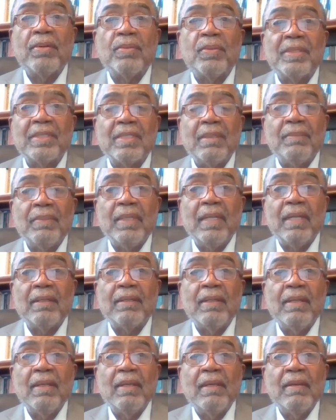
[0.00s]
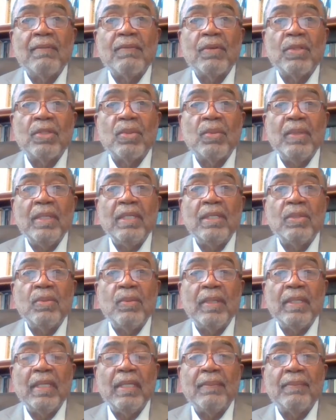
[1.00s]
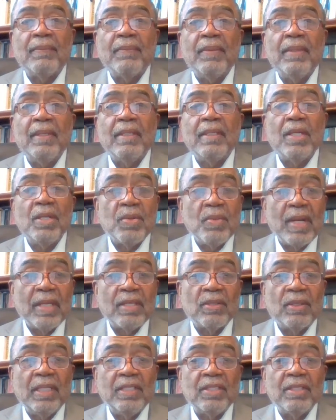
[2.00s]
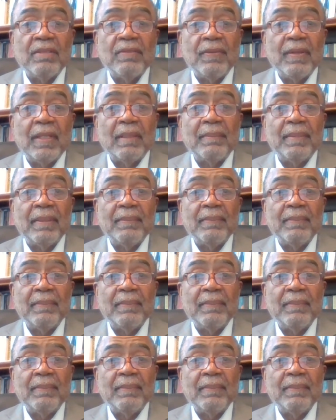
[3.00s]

recipient for 2020. Congratulations, Philip.